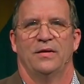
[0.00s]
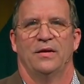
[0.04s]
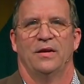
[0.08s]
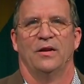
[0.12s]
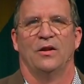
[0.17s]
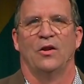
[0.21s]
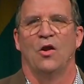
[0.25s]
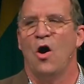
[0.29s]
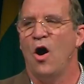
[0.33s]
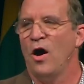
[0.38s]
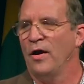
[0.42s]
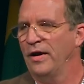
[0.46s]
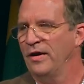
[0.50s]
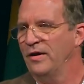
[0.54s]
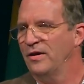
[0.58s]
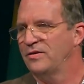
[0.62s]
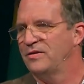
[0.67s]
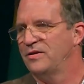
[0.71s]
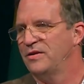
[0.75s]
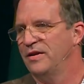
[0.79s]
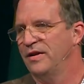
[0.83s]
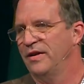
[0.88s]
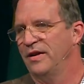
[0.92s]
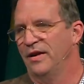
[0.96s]
Longing to
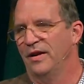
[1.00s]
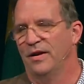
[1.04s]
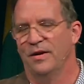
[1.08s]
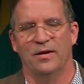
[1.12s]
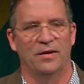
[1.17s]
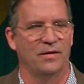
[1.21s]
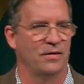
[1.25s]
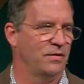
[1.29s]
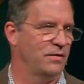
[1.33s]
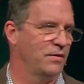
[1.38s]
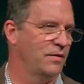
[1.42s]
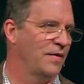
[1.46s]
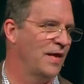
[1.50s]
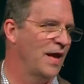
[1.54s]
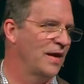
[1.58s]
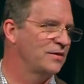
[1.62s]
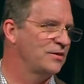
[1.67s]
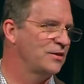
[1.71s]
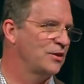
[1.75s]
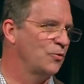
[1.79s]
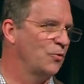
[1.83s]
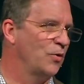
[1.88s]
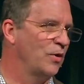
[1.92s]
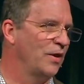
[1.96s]
see,
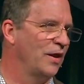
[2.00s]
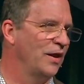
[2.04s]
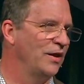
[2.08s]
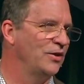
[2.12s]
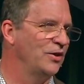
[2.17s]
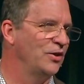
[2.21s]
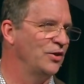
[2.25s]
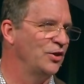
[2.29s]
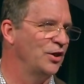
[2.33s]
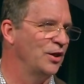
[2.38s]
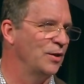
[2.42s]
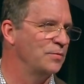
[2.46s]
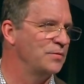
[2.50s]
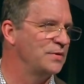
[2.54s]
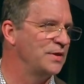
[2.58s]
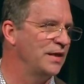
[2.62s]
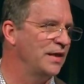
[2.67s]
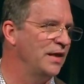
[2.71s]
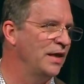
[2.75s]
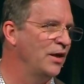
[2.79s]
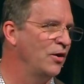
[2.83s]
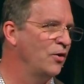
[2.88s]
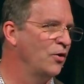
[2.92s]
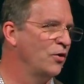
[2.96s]
that's the relationships.
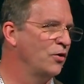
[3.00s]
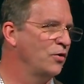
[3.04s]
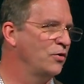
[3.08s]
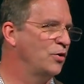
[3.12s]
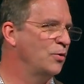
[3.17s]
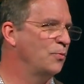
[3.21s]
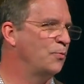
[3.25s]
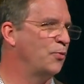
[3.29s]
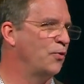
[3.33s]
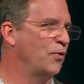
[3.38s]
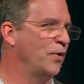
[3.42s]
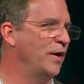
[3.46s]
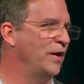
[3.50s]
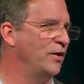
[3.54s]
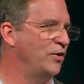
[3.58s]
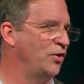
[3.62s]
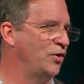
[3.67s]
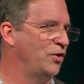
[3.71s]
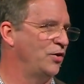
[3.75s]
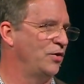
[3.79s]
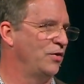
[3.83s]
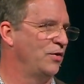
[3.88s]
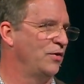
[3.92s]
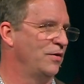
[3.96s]
Eager to
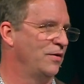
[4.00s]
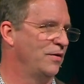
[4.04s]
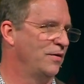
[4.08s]
preach,